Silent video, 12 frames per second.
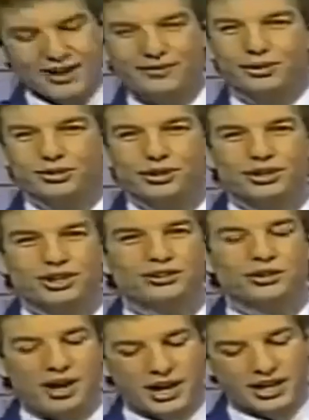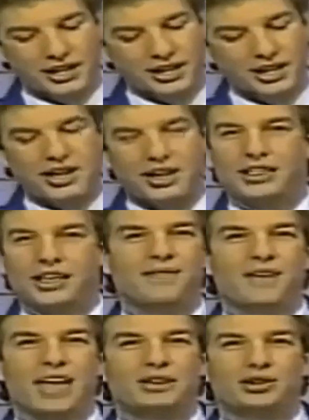now for Trisha and Greg. They
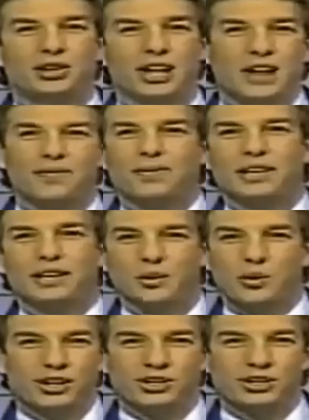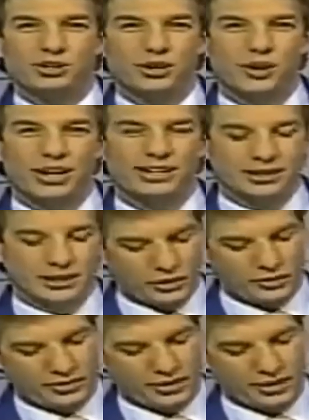have answered every question correctly
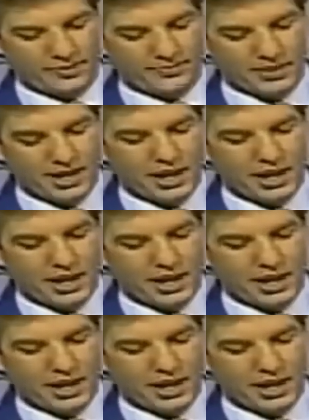so far.